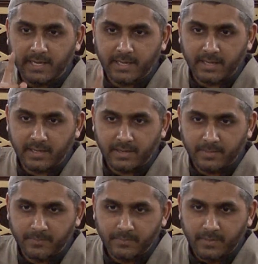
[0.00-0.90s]
haya
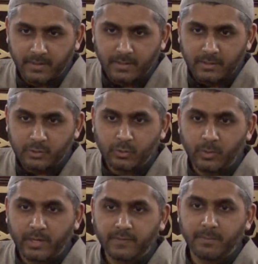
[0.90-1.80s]
to
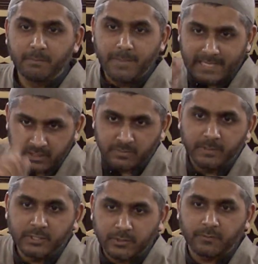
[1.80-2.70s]
wear the best
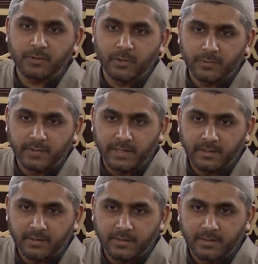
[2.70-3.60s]
piece of
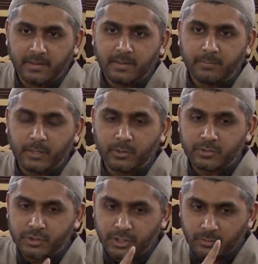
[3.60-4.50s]
clothing
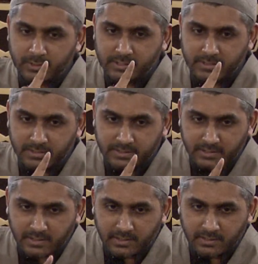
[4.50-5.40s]
because she was
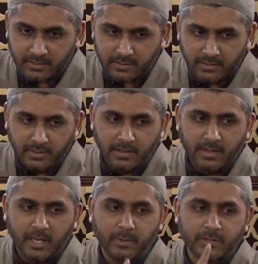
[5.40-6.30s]
concerned
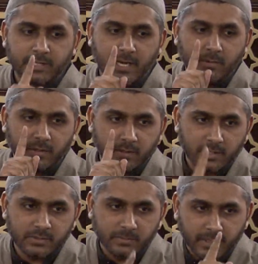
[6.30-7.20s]
about how
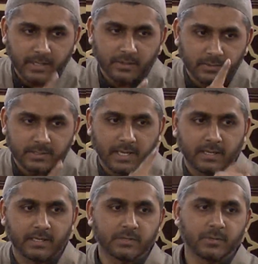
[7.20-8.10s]
Allah subhanahu wa
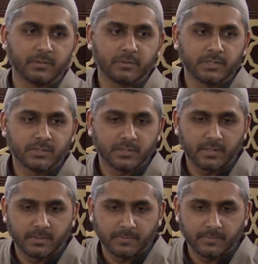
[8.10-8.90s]
ta'ala is going to judge her.